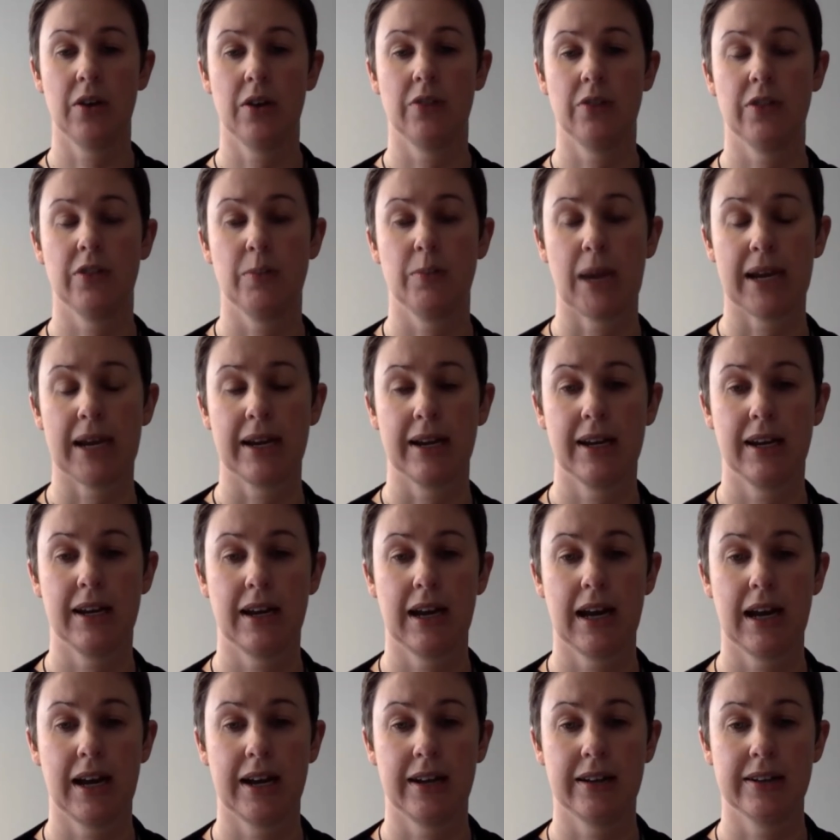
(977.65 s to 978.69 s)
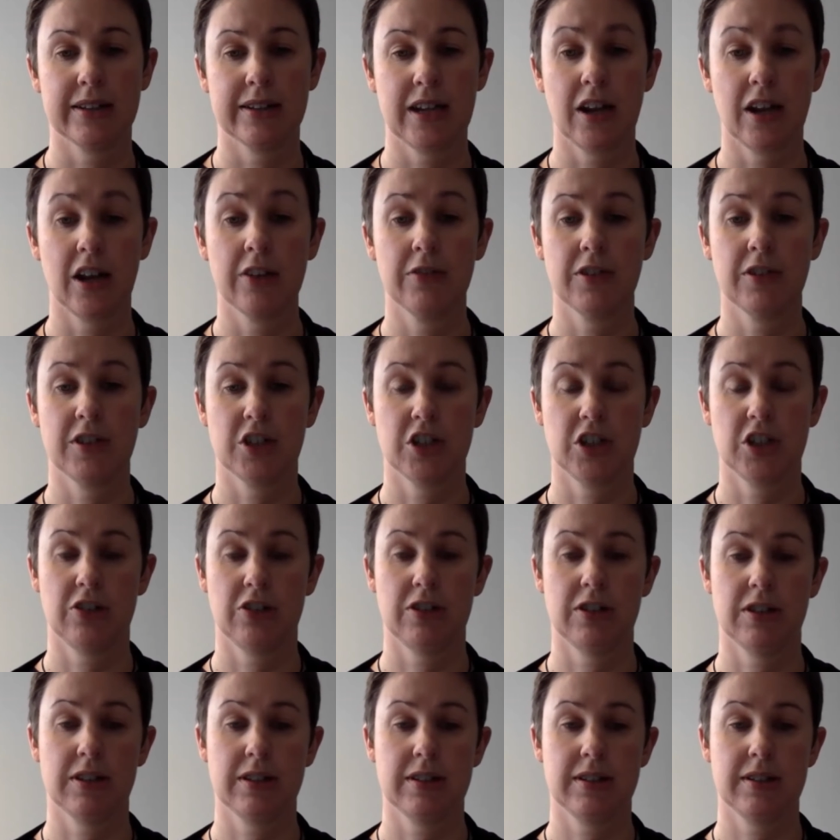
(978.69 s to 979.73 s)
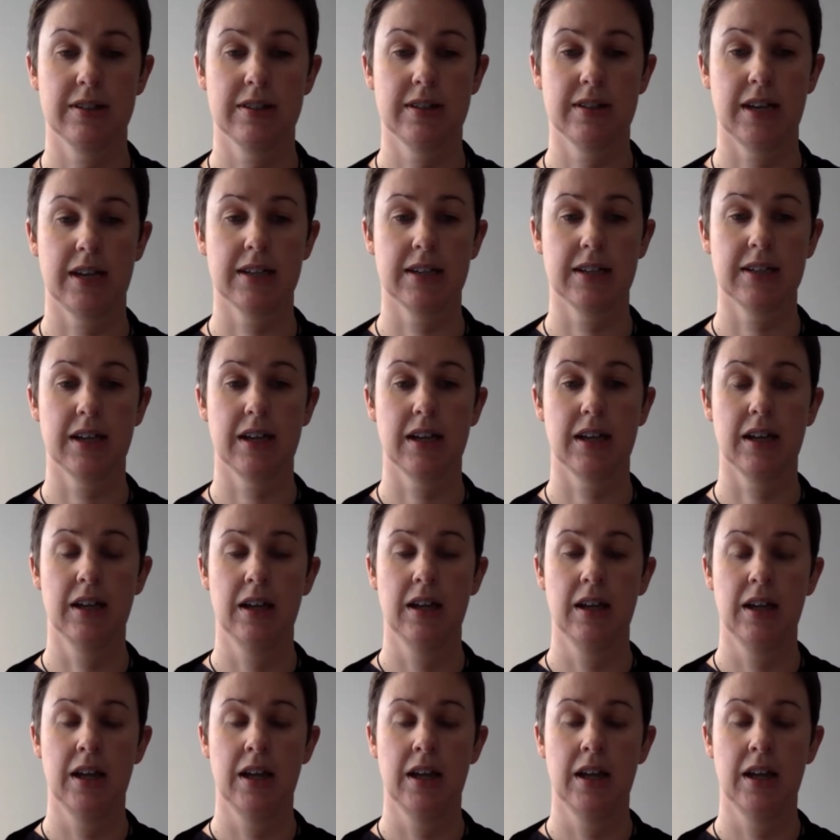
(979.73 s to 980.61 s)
of the banking and life insurance sector,